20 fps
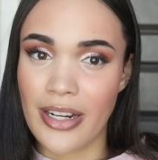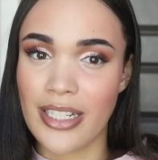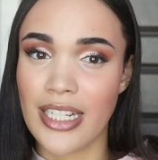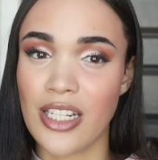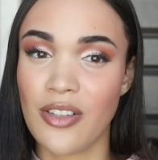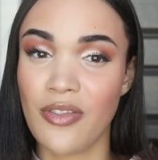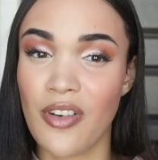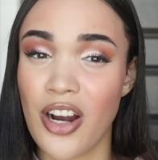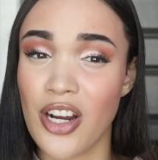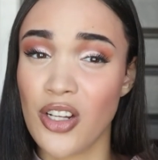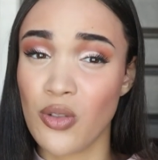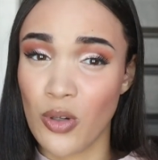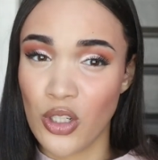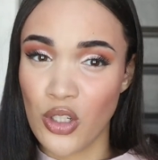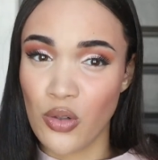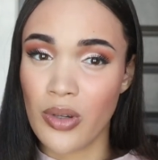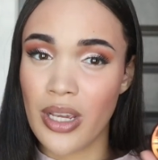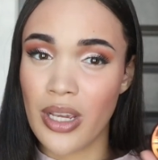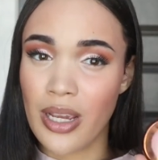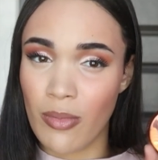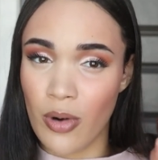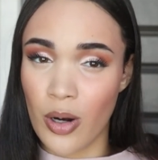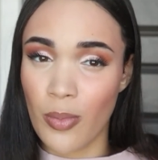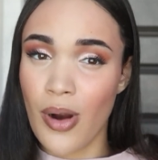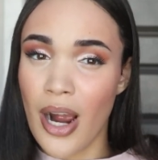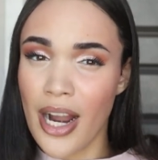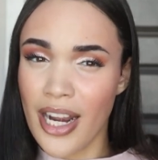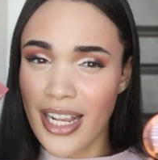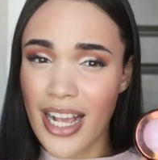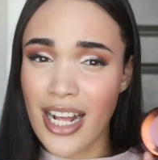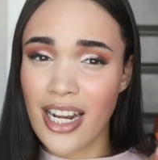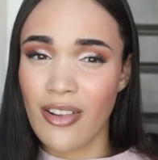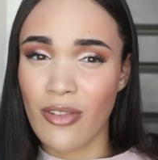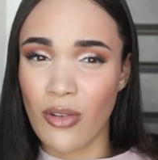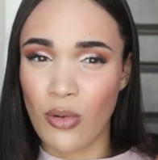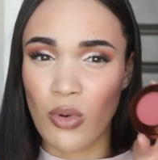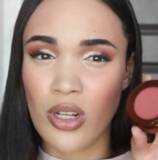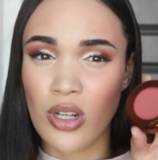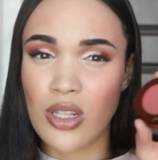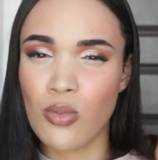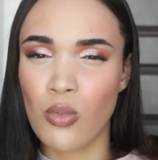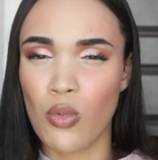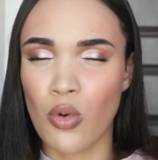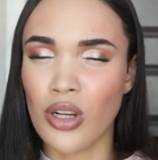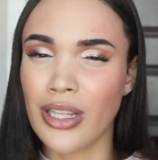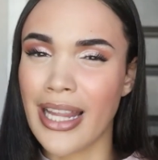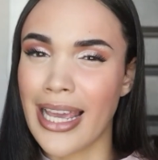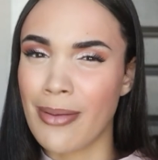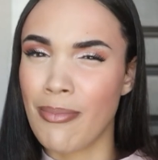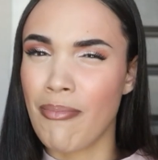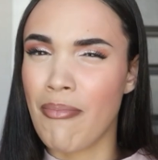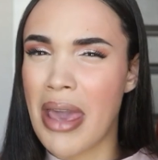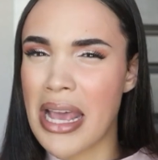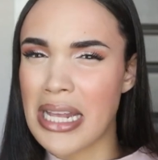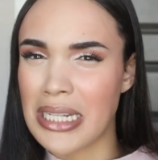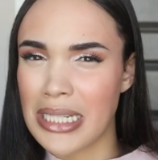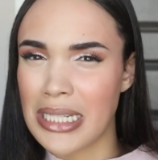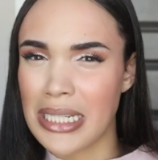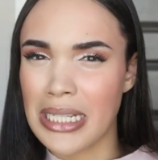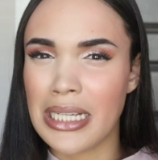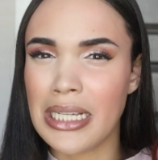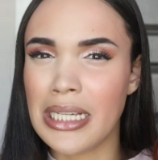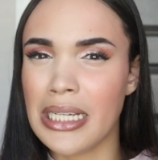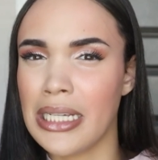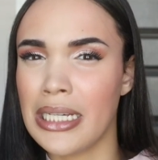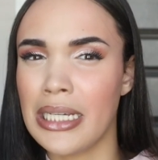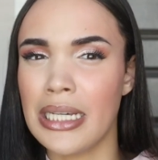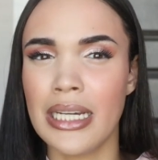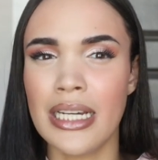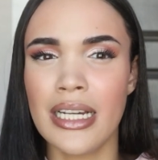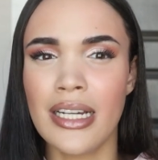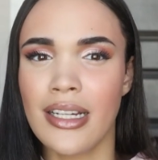As far as what you get more product out of and what's more like messy,